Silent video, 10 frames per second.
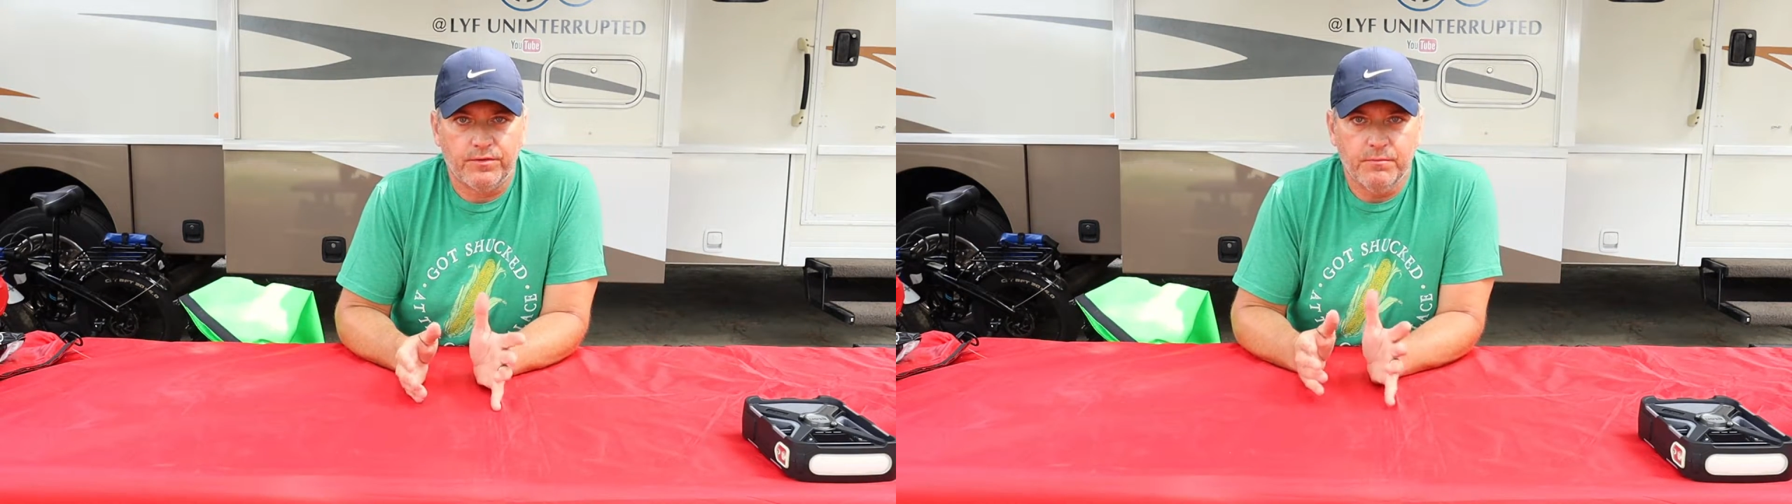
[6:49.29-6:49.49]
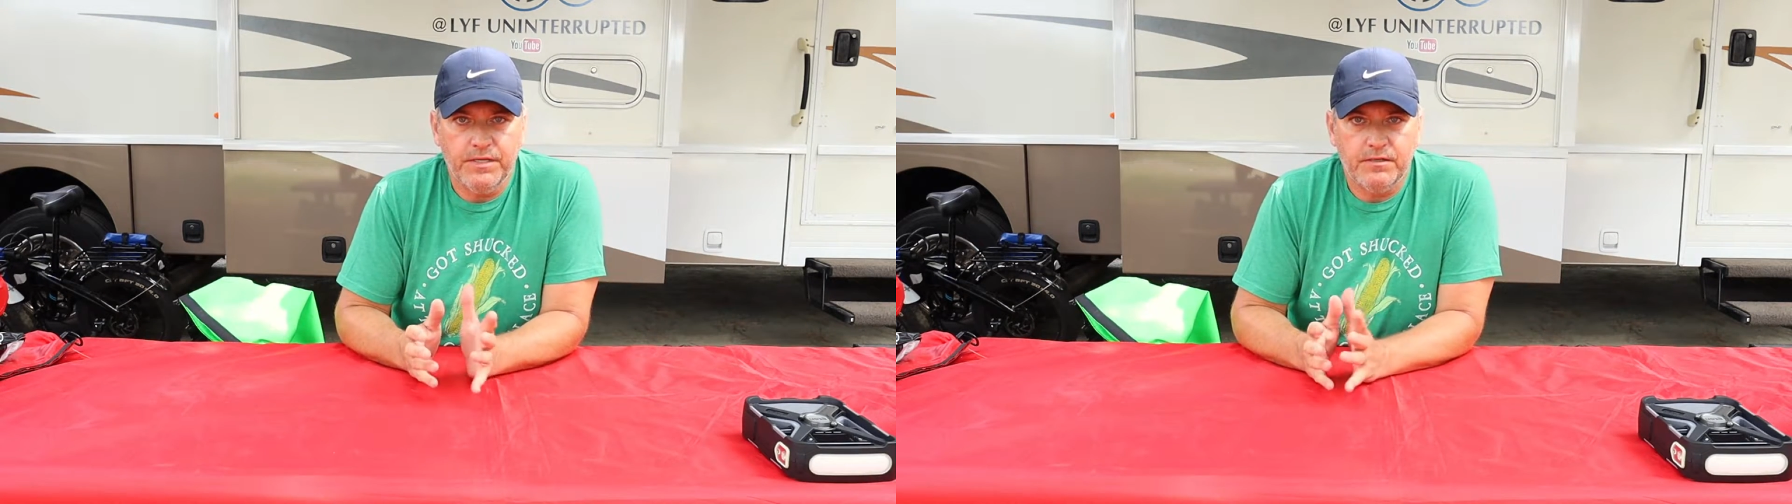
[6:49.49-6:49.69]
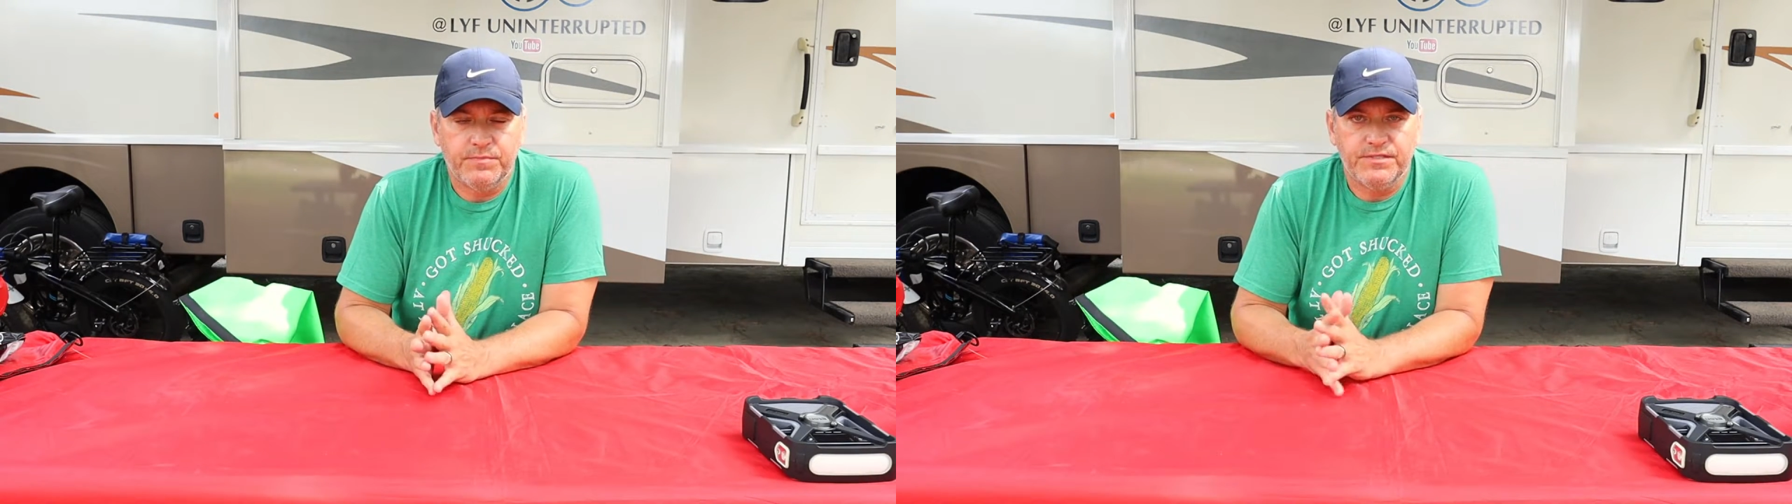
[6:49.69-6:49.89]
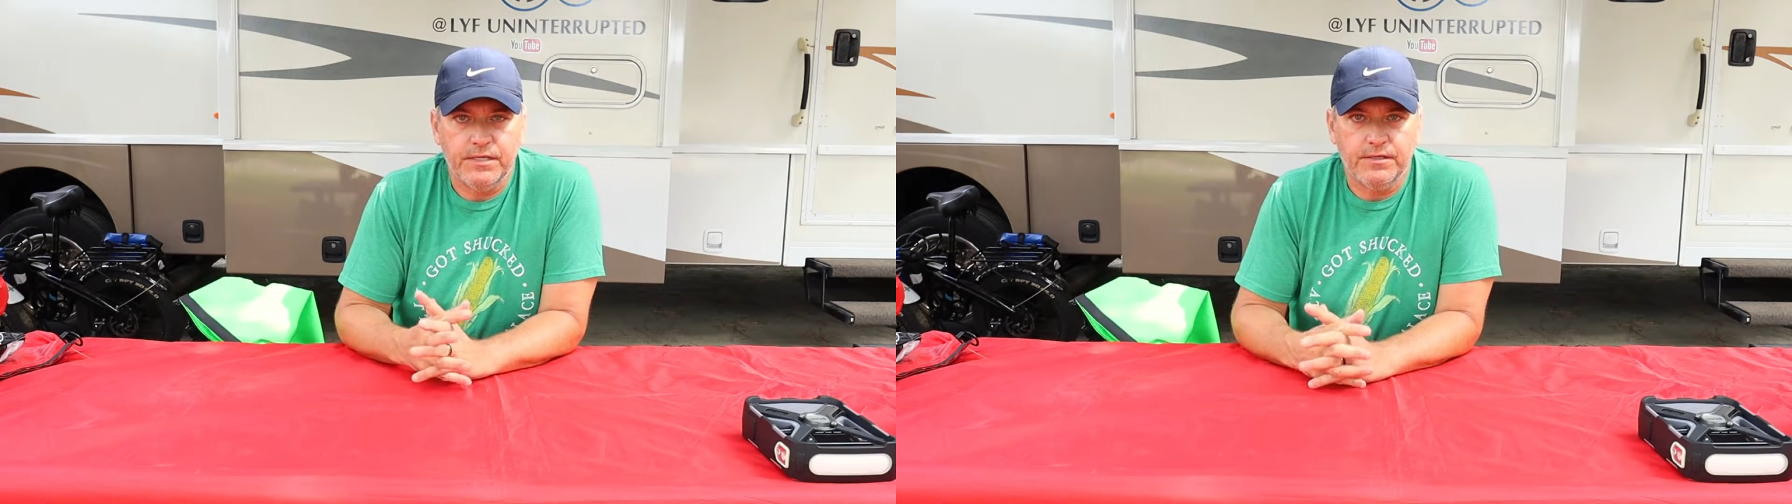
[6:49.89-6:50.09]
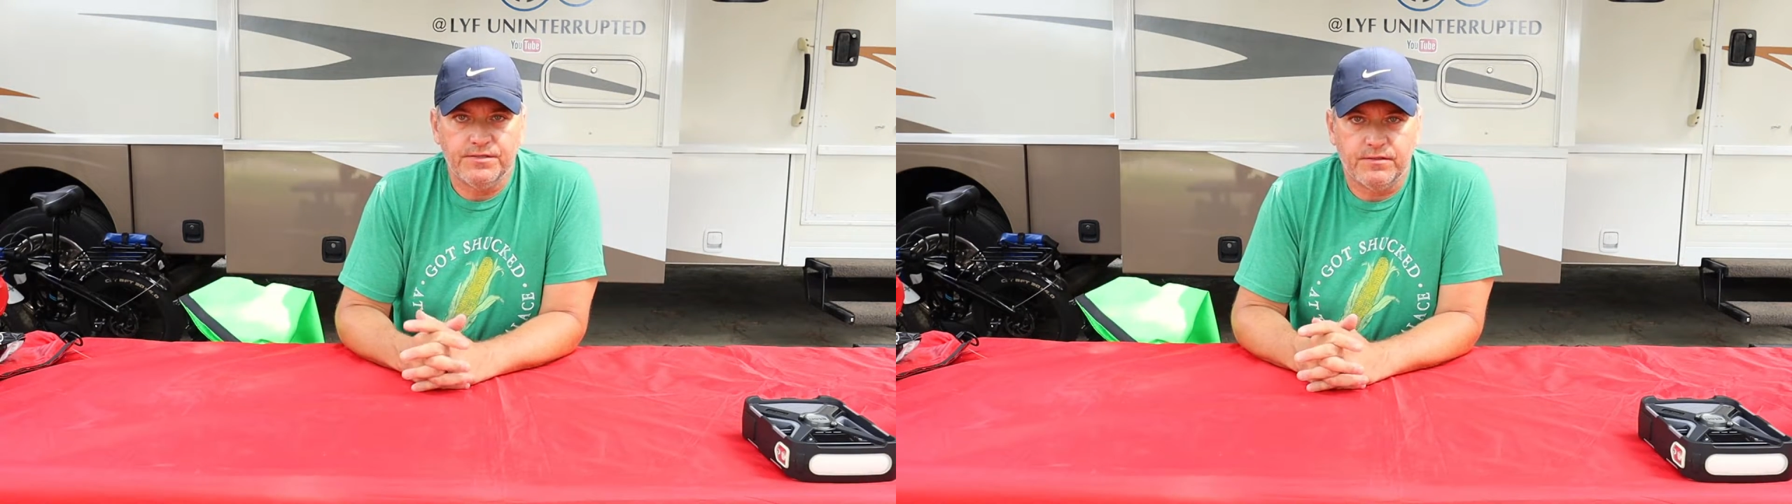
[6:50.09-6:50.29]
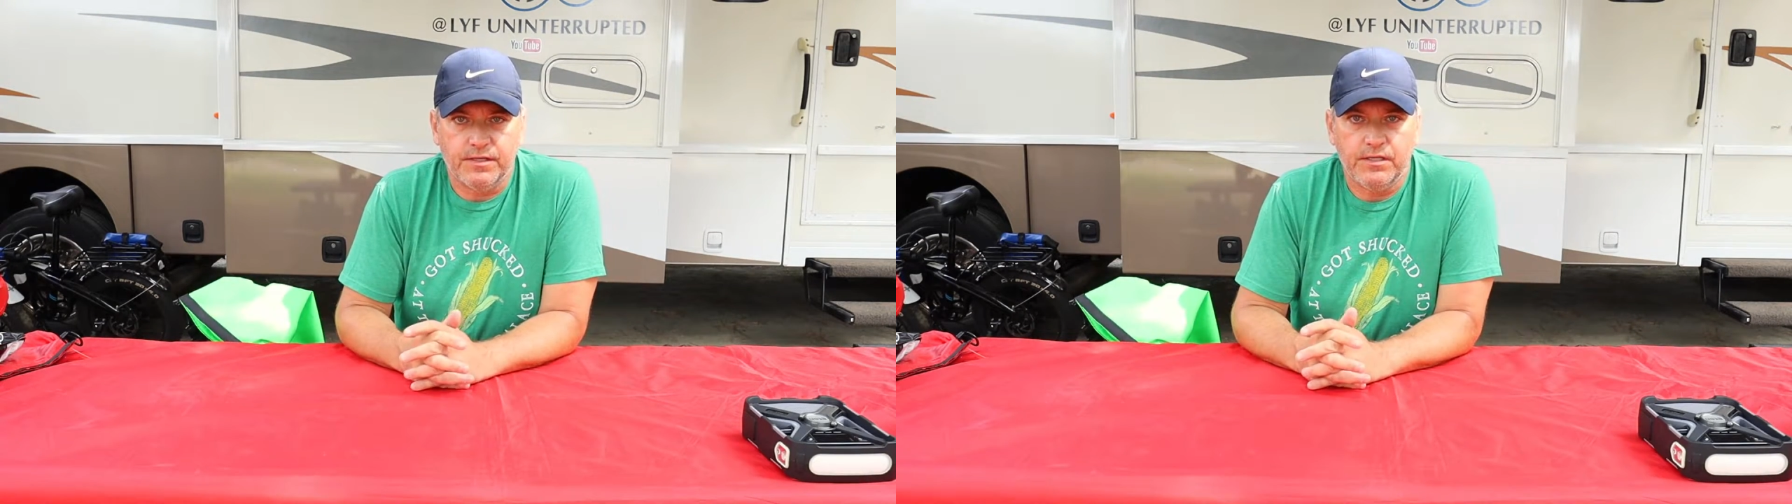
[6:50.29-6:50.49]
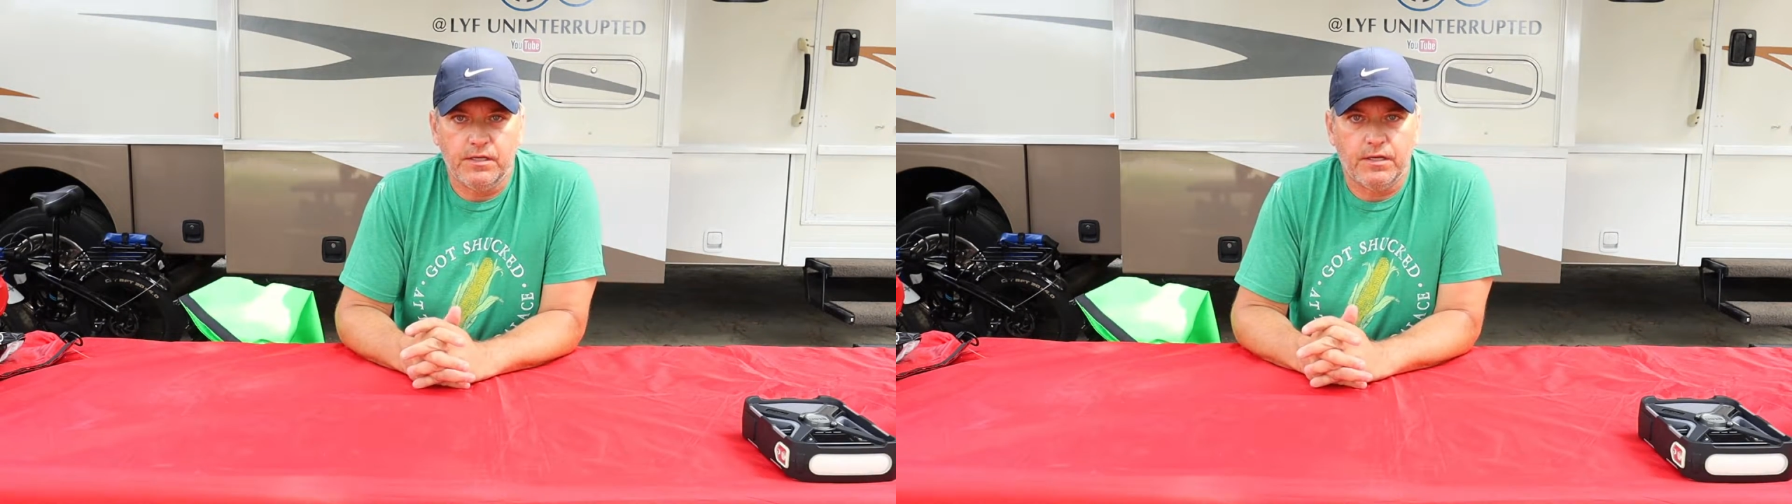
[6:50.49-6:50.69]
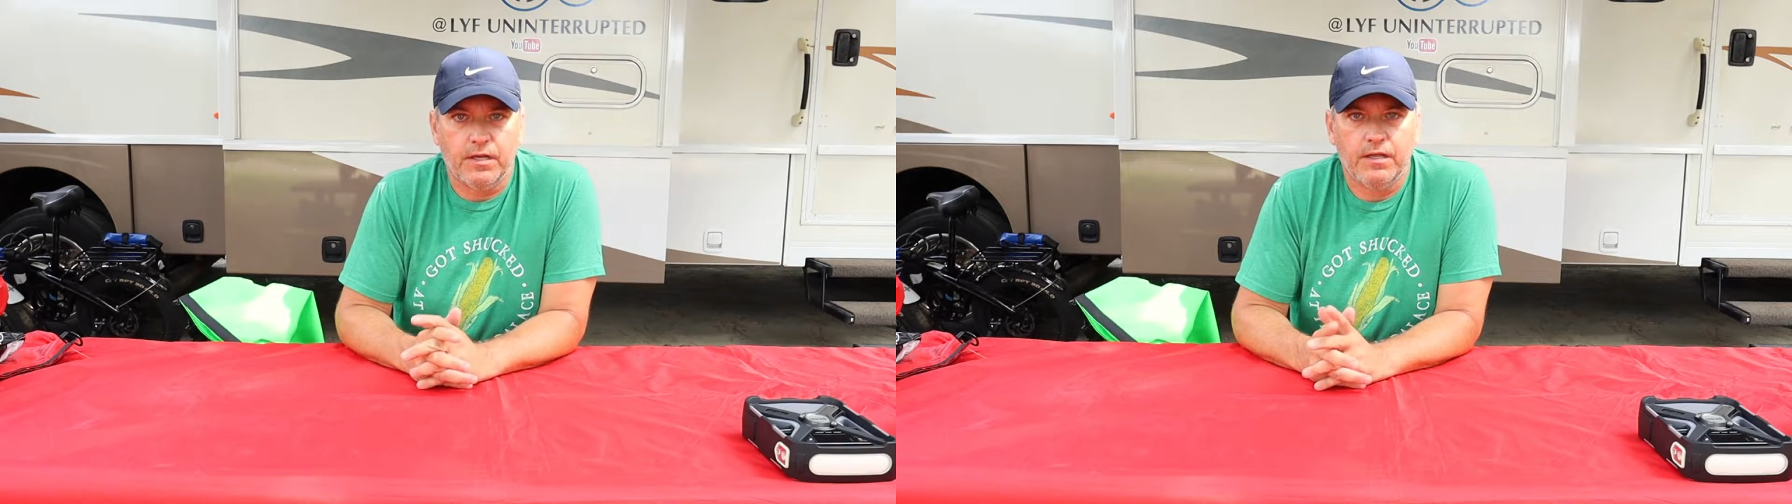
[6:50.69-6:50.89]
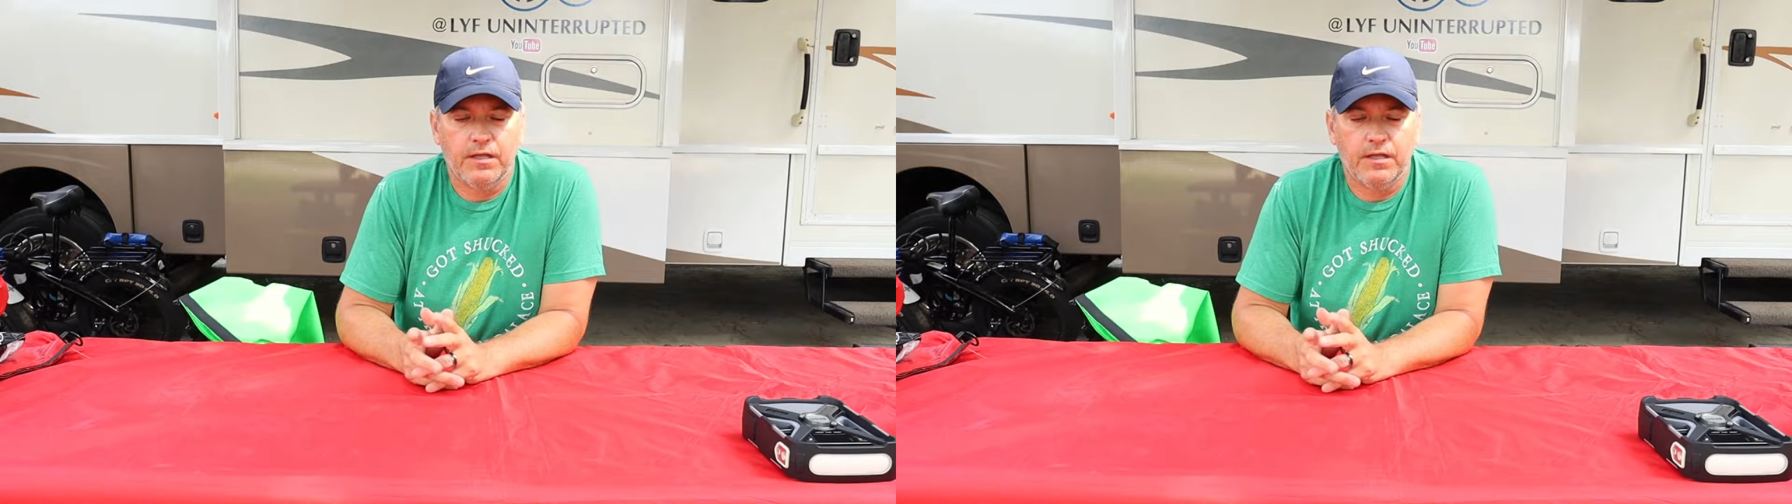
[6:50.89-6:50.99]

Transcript: of the meat and potatoes of the kit,